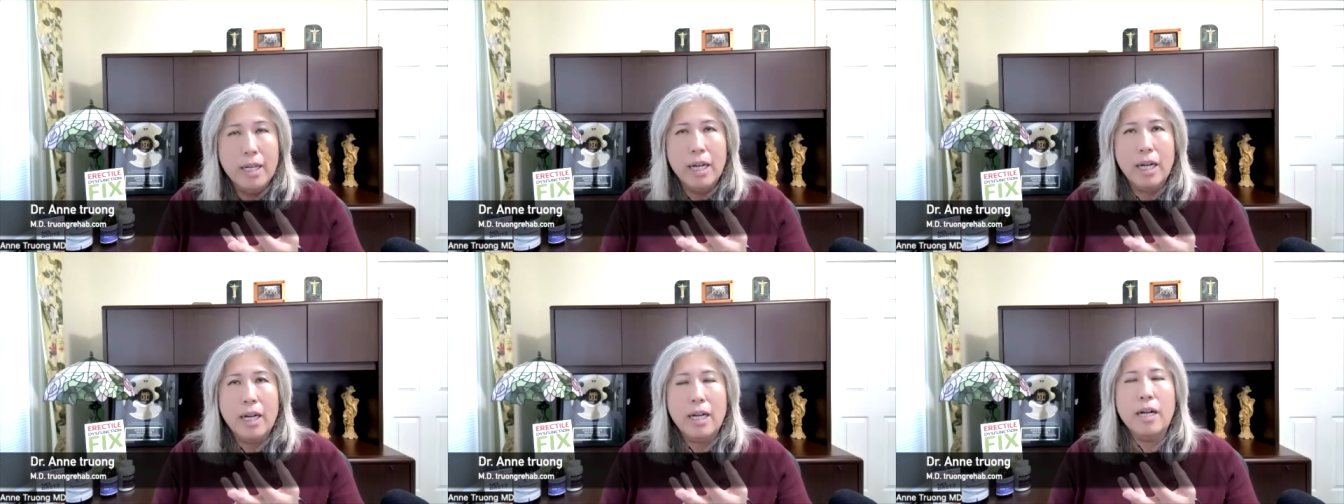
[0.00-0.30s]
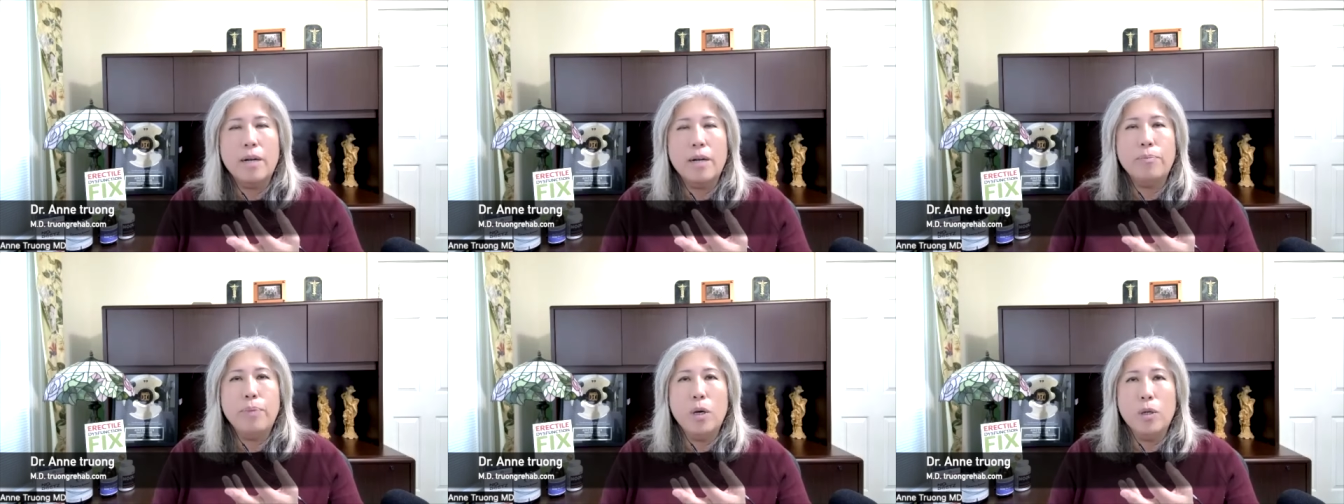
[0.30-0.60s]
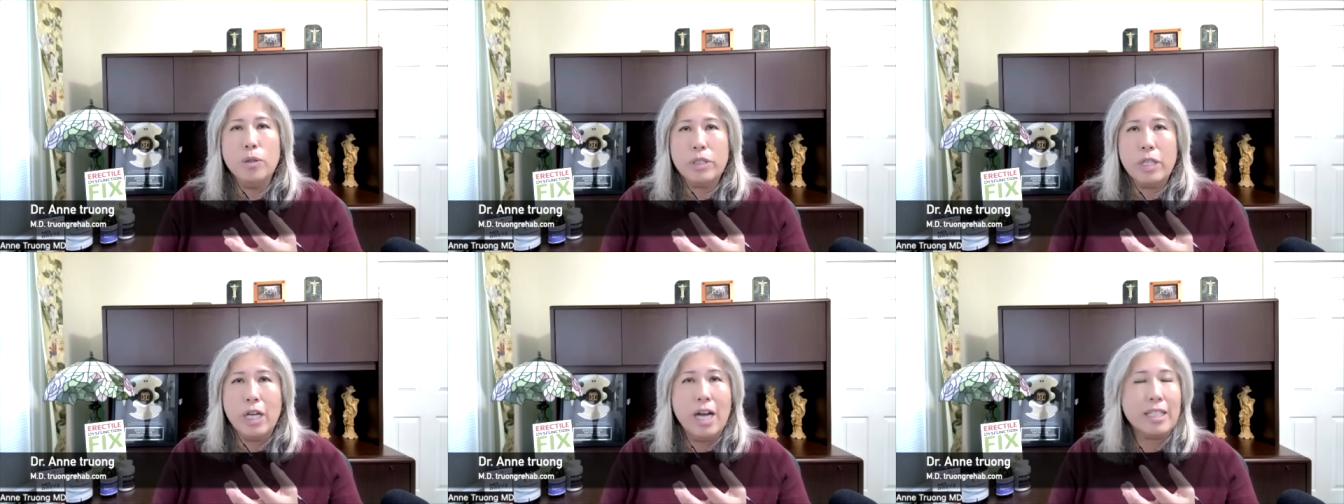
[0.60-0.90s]
uh,
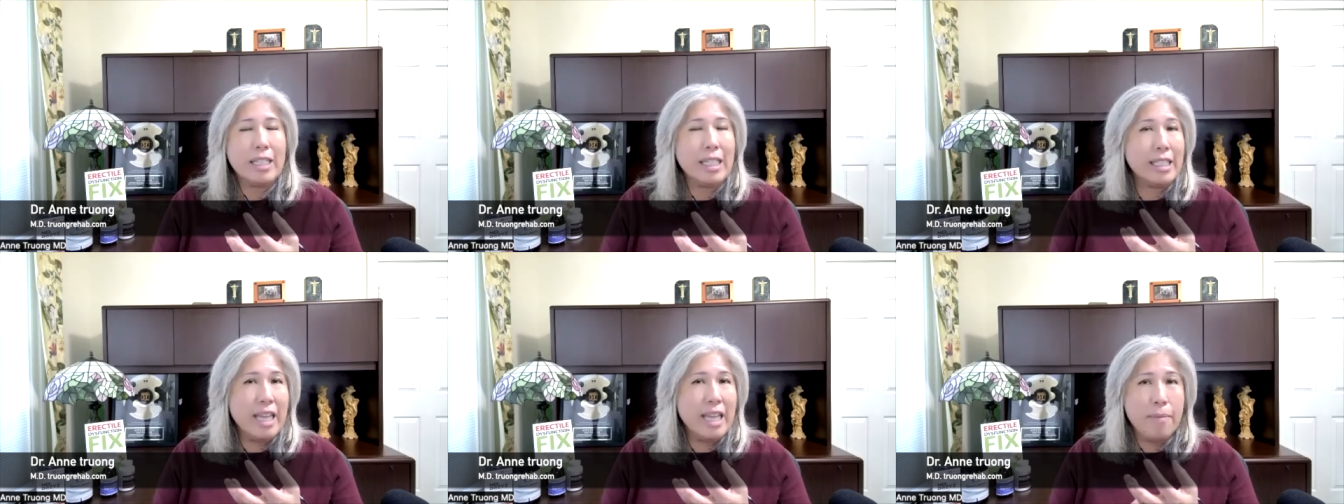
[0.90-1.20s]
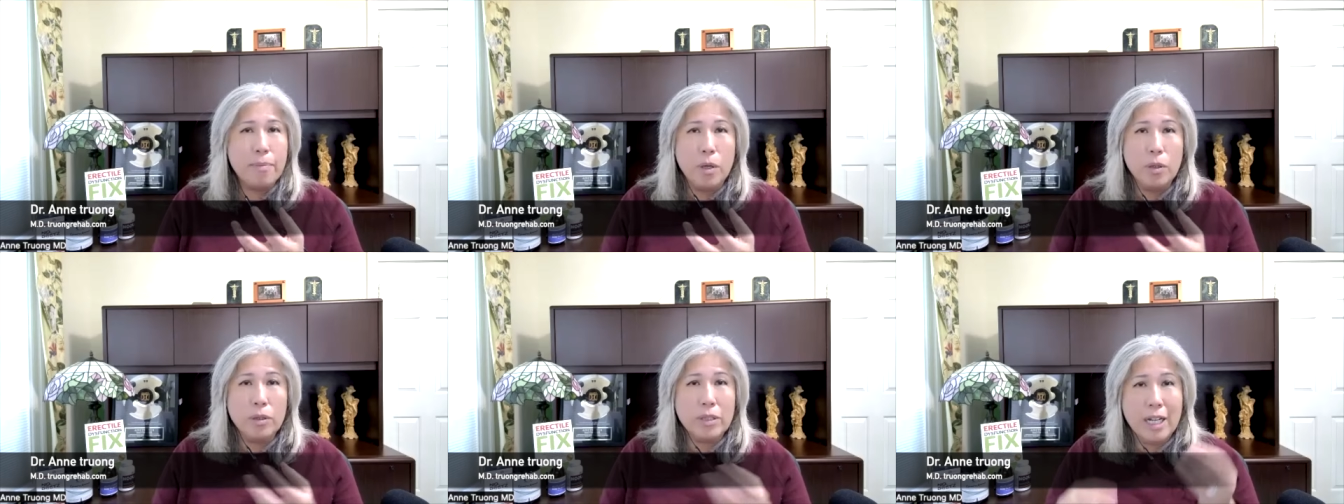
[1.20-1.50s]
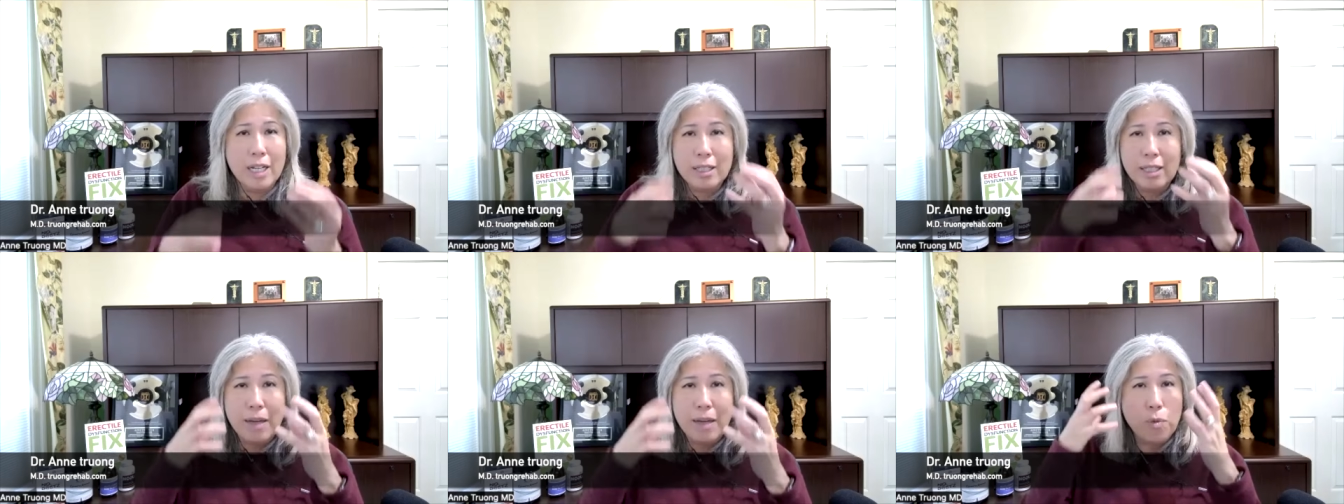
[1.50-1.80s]
Botox, the same
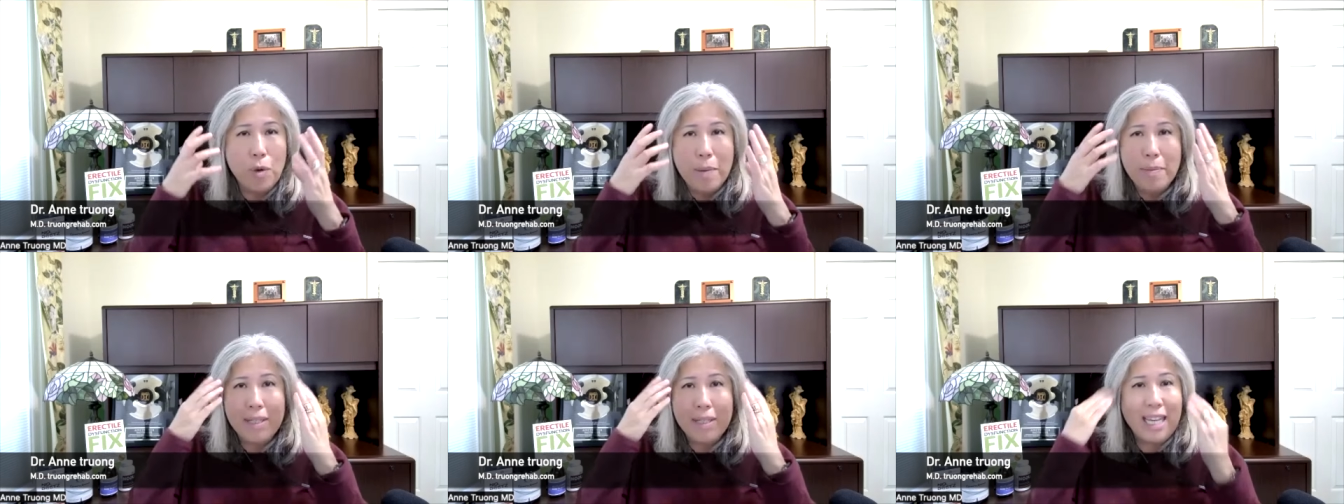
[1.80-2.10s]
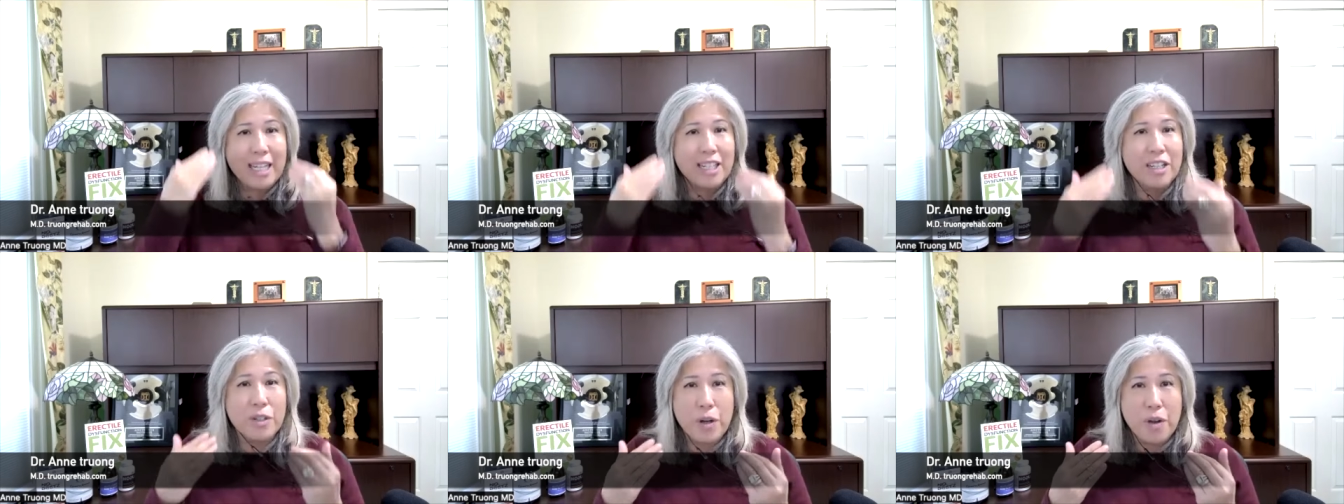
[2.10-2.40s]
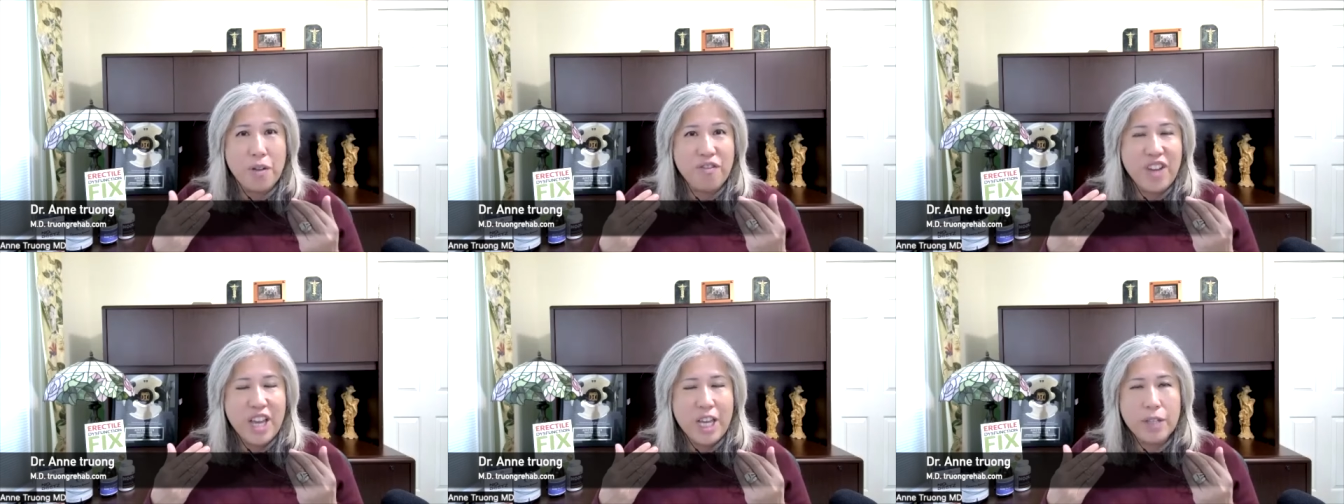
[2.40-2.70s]
Botox that women get in
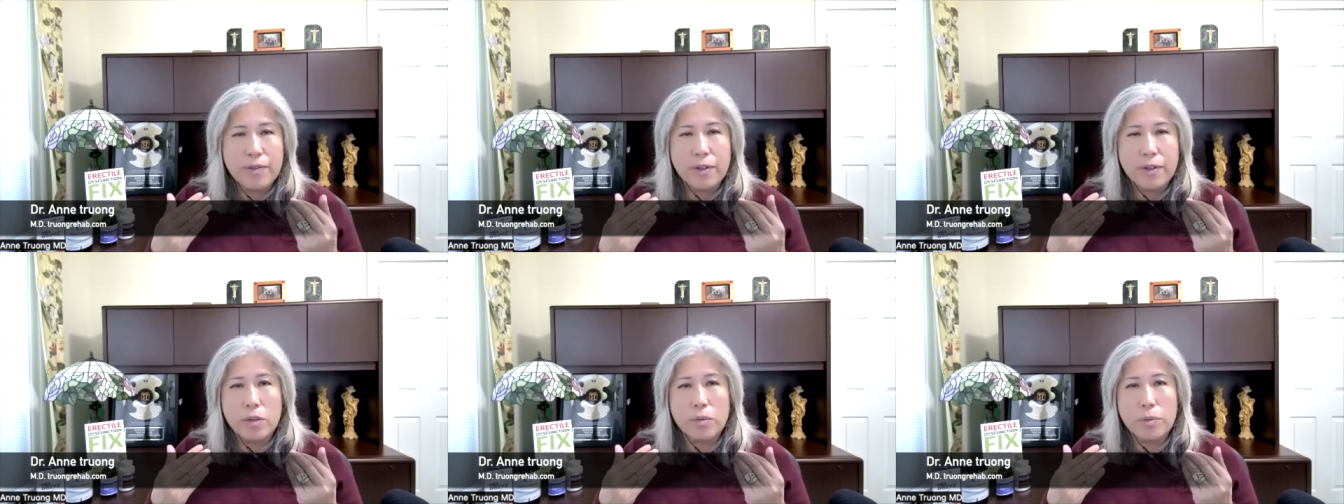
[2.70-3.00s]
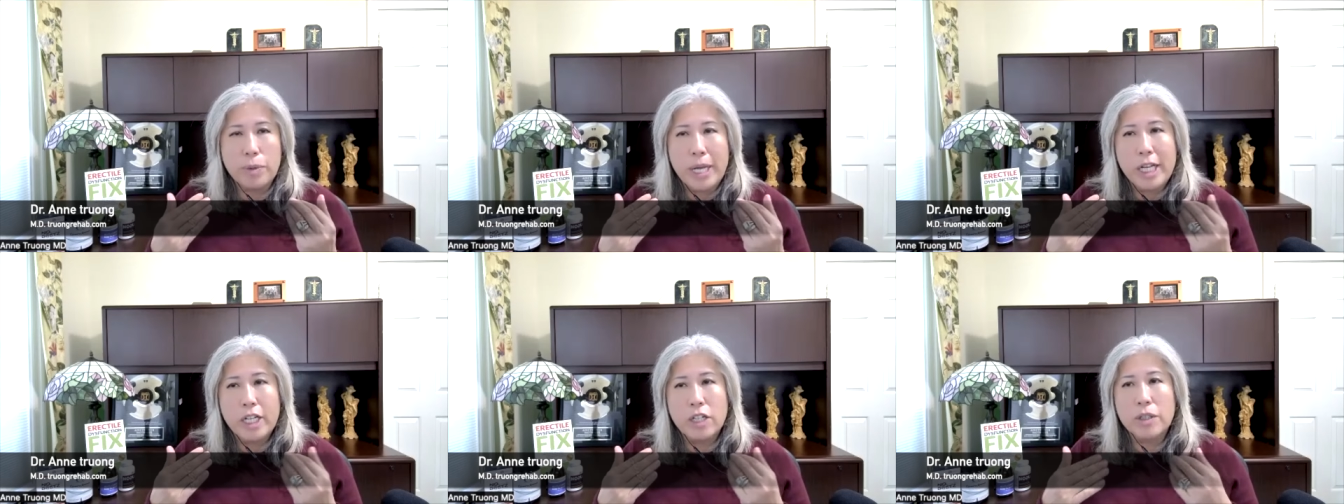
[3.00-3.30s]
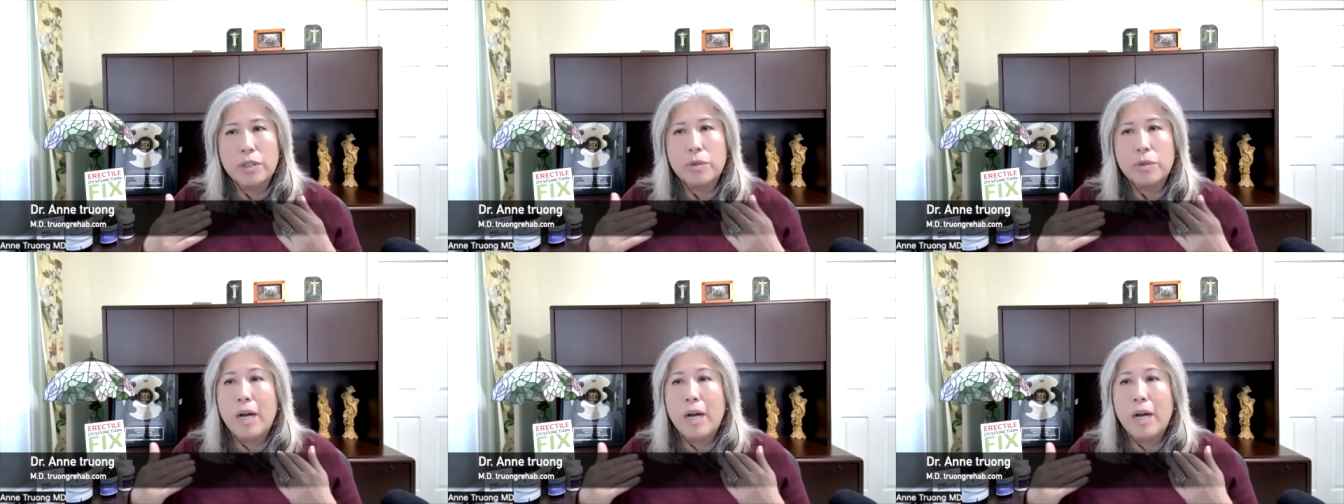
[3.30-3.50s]
their face for the wrinkles?